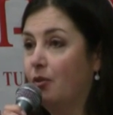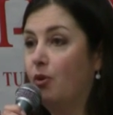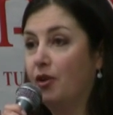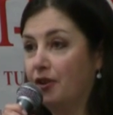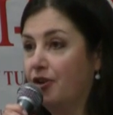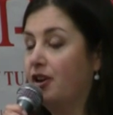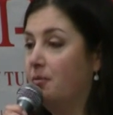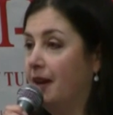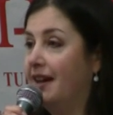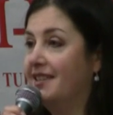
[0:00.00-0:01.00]
Well, they're going
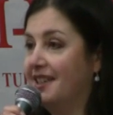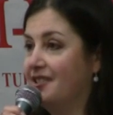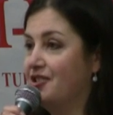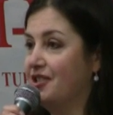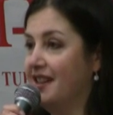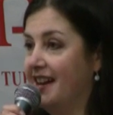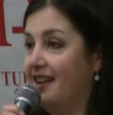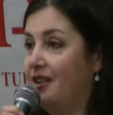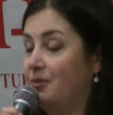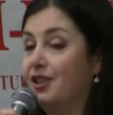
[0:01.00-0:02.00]
to pay attention
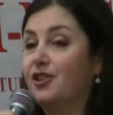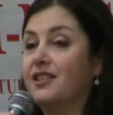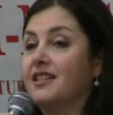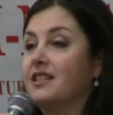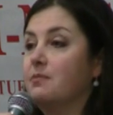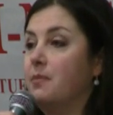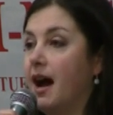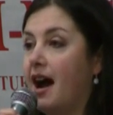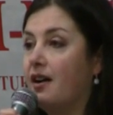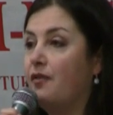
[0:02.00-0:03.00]
now because it's
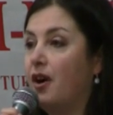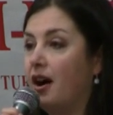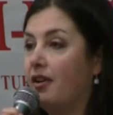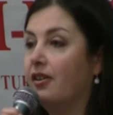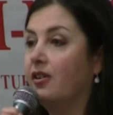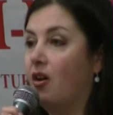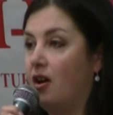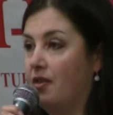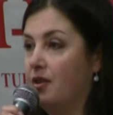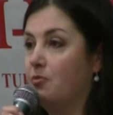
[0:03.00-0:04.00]
backfiring
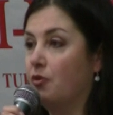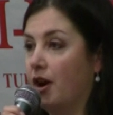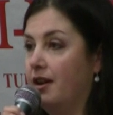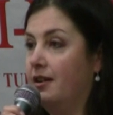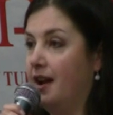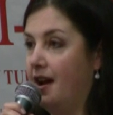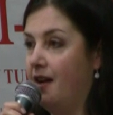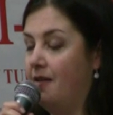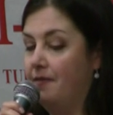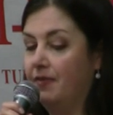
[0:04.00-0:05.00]
on them right
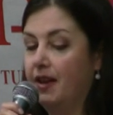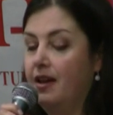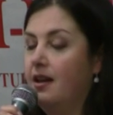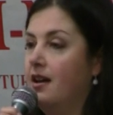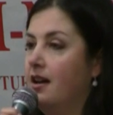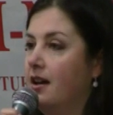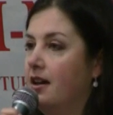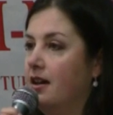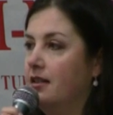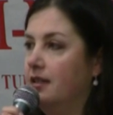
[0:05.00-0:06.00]
now.
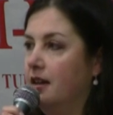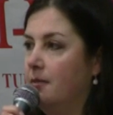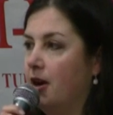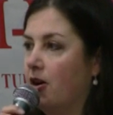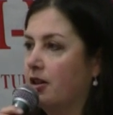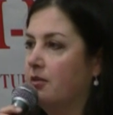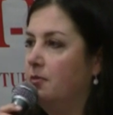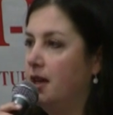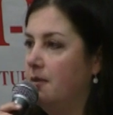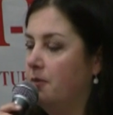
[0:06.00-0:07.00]
The
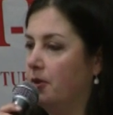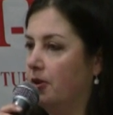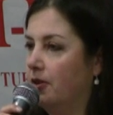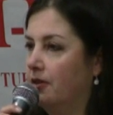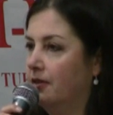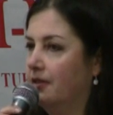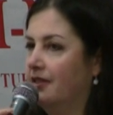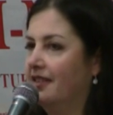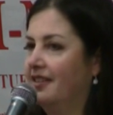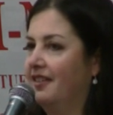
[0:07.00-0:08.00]
American
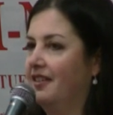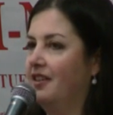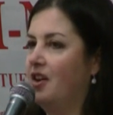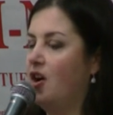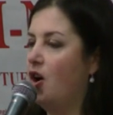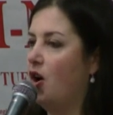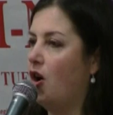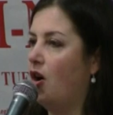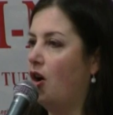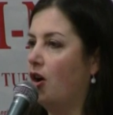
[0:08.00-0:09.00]
people
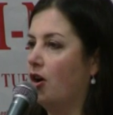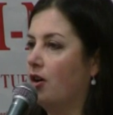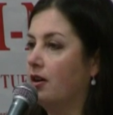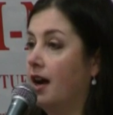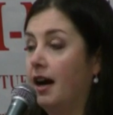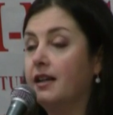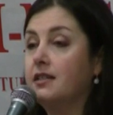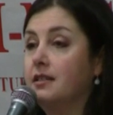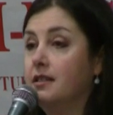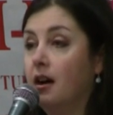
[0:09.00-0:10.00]
are not
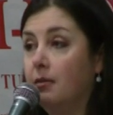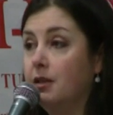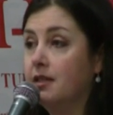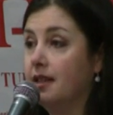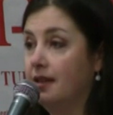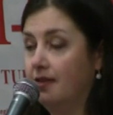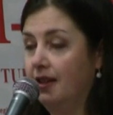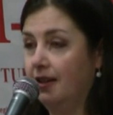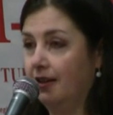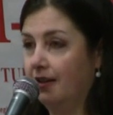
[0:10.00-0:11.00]
as dumb as they
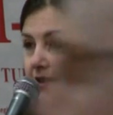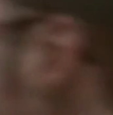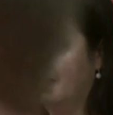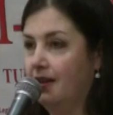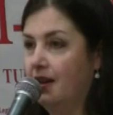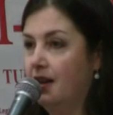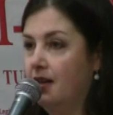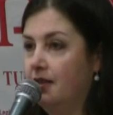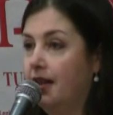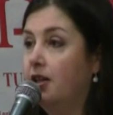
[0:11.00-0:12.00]
think.
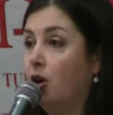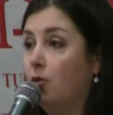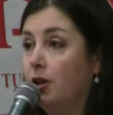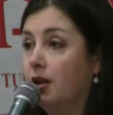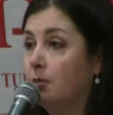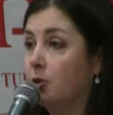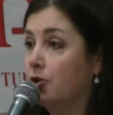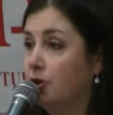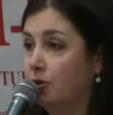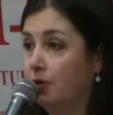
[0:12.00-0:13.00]
They know what number
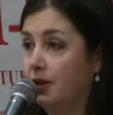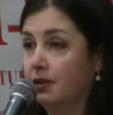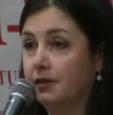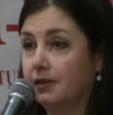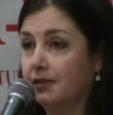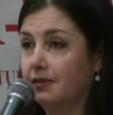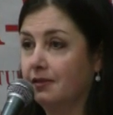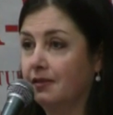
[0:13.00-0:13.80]
2 is.